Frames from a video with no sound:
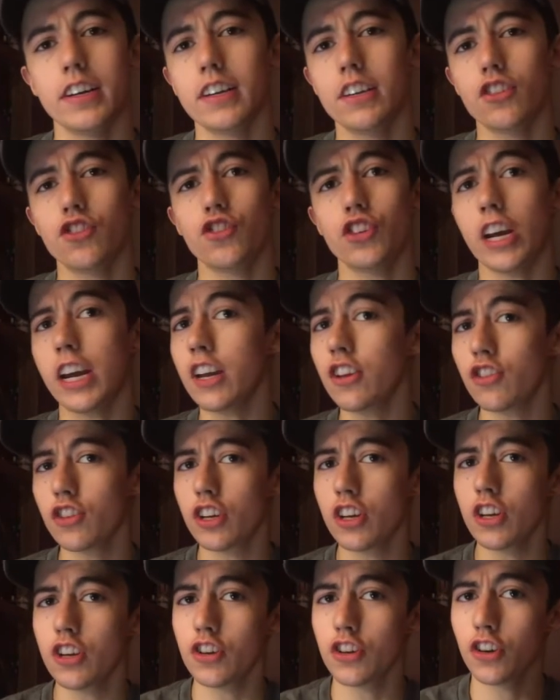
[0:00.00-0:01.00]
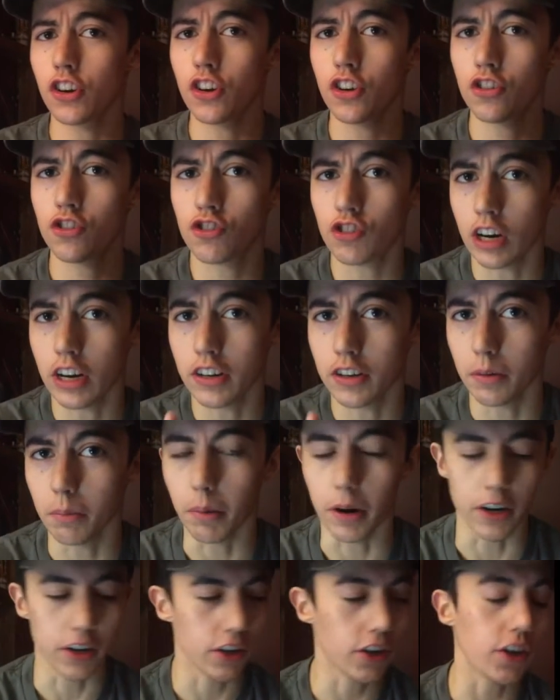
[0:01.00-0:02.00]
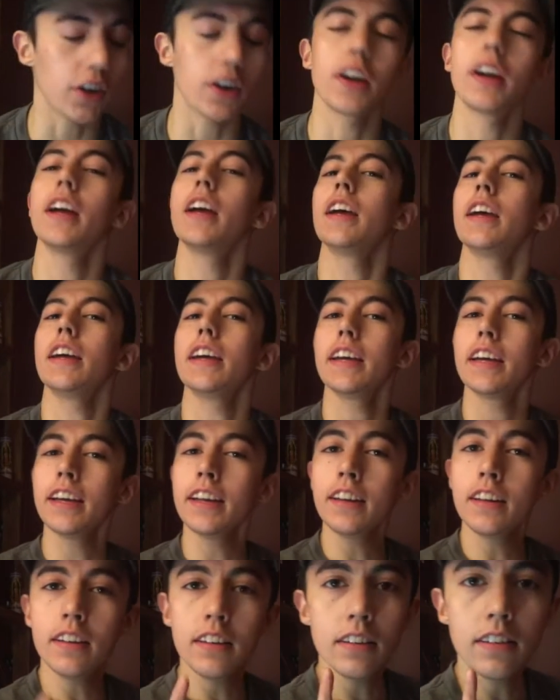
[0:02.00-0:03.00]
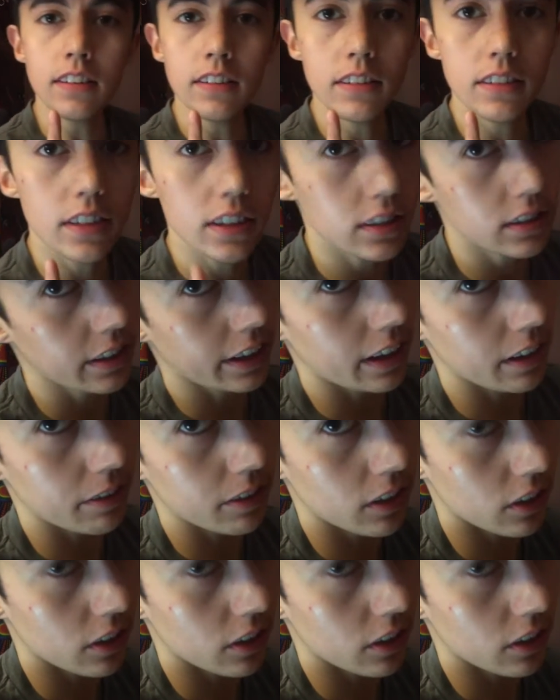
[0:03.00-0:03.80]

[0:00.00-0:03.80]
is changing your gender marker in the state of